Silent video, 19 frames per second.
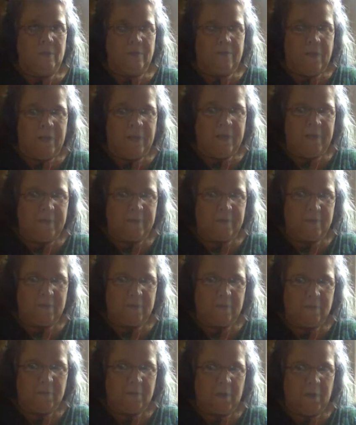that
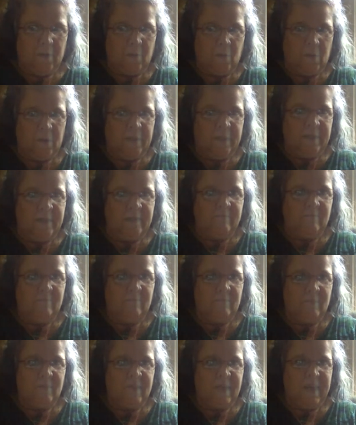I really
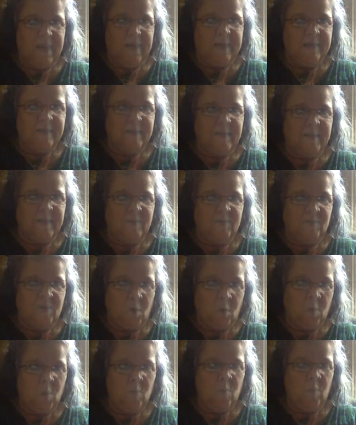can't and
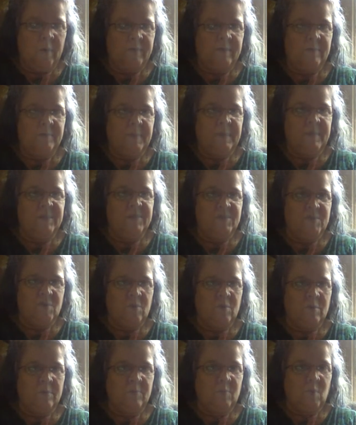don't want to be
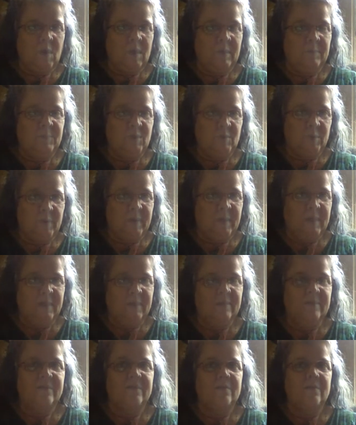disturbed while I'm doing
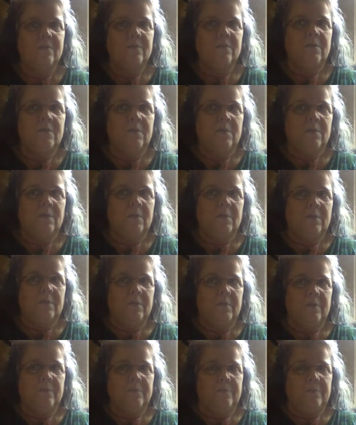it
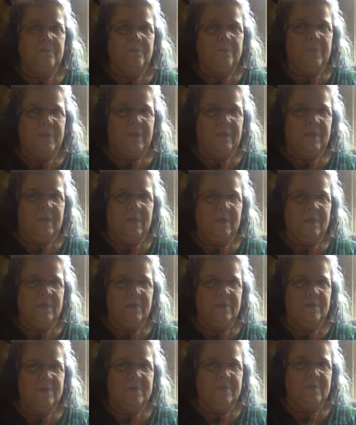
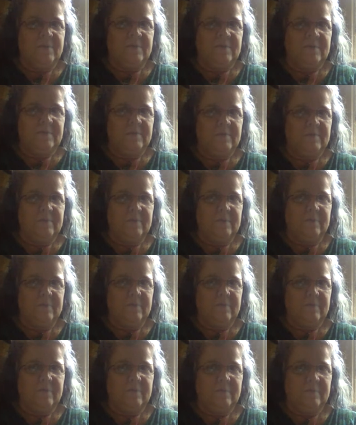because
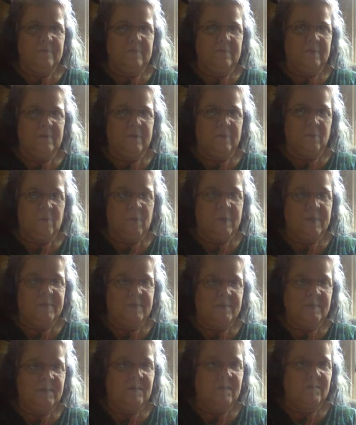
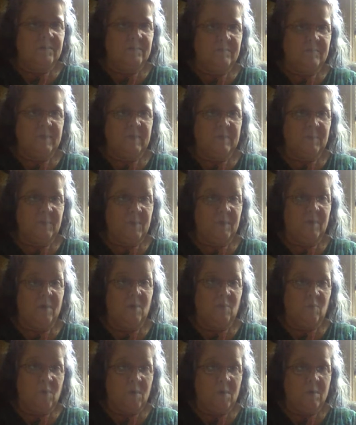otherwise it could something could
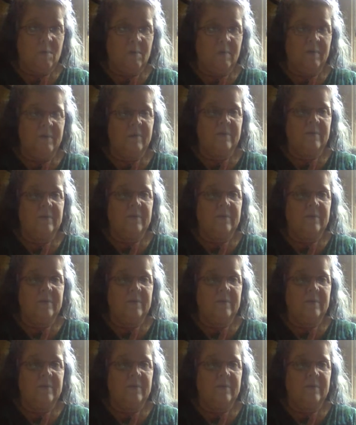go wrong